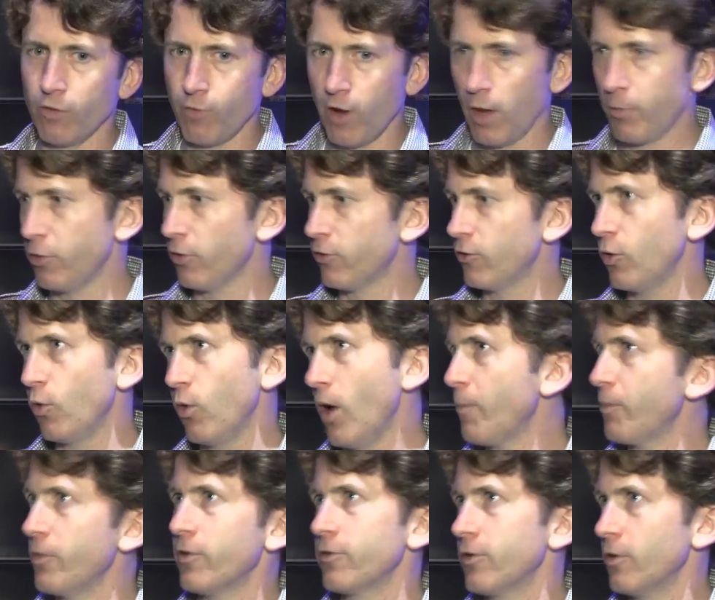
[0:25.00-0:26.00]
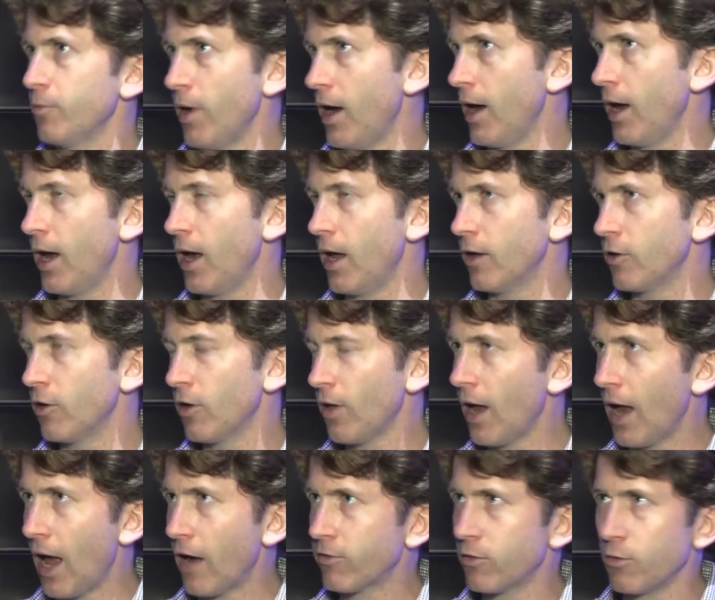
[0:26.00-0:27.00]
if I put two weapons in my hand? You know,
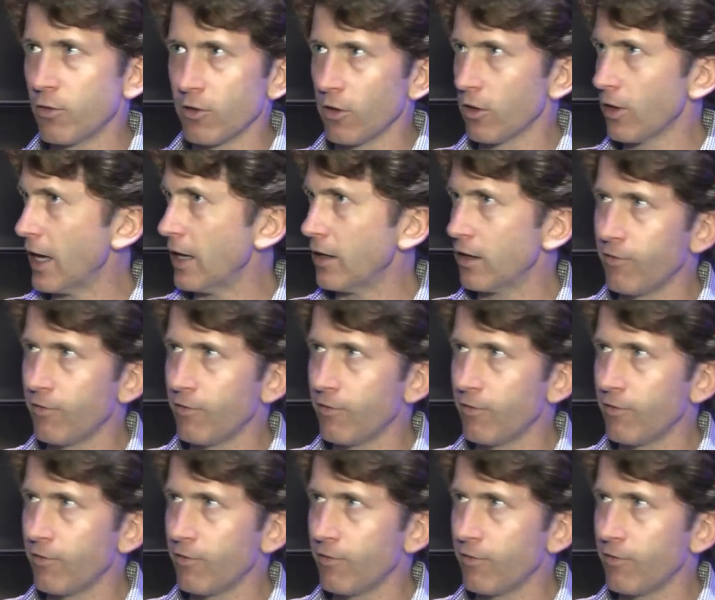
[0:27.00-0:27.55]
that actually was the late